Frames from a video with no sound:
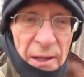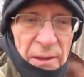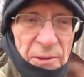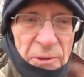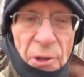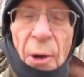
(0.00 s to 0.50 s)

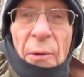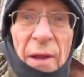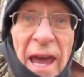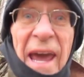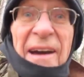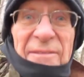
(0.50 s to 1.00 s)
you don't
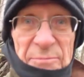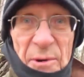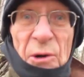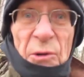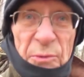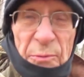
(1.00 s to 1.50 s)
have
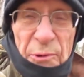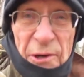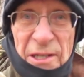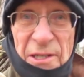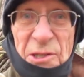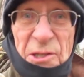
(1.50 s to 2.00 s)
both
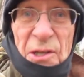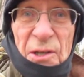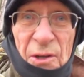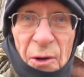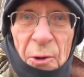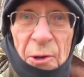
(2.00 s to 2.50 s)
prints
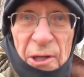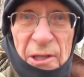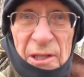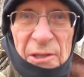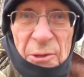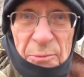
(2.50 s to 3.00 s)
or a
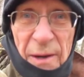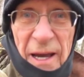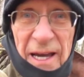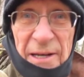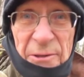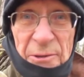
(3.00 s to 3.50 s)
clear
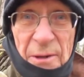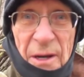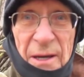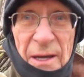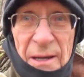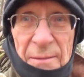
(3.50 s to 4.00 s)
pattern
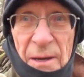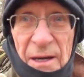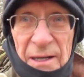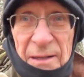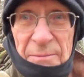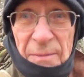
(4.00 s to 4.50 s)

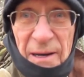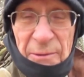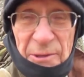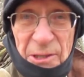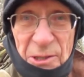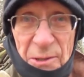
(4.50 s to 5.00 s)
by
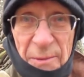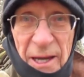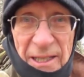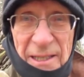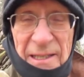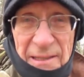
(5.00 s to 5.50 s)
which to
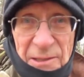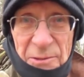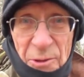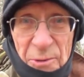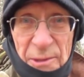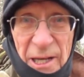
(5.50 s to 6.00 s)
make that
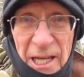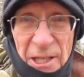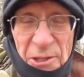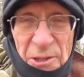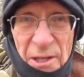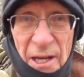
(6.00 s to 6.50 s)

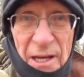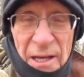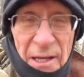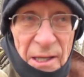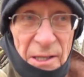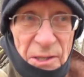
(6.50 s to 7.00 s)
determination?
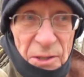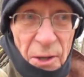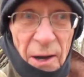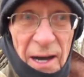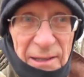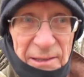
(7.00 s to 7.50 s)

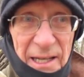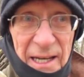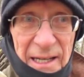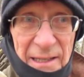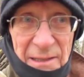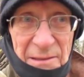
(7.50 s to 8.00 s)
So I'll
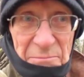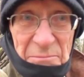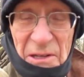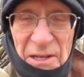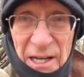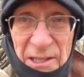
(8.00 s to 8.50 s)
take
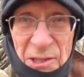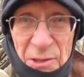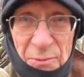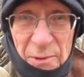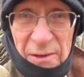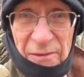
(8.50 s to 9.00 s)
the next
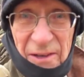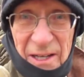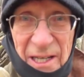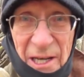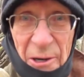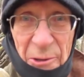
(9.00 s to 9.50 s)
3
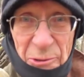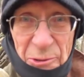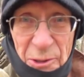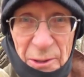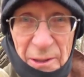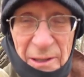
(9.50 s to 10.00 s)

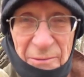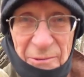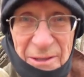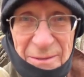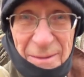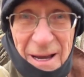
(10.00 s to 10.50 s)
videos and
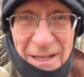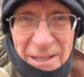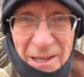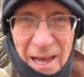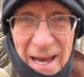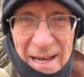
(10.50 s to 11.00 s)
respond to
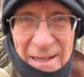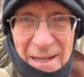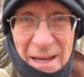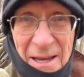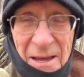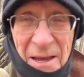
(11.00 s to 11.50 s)
that.
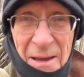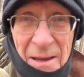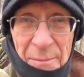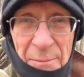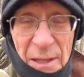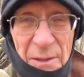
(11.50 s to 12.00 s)

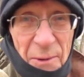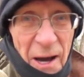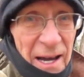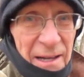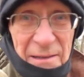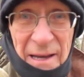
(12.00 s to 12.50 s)

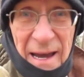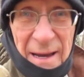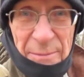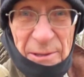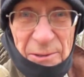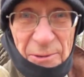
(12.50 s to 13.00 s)
Meanwhile,
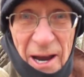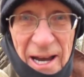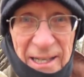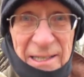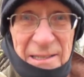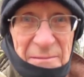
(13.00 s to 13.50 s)
happy
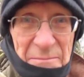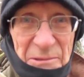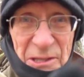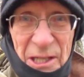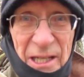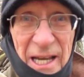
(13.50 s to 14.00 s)
tracking.
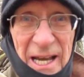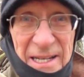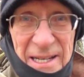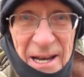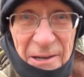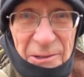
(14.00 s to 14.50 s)
See you on
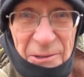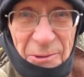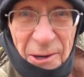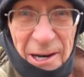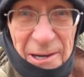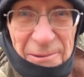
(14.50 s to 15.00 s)
down the
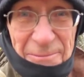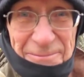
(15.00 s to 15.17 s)
trail.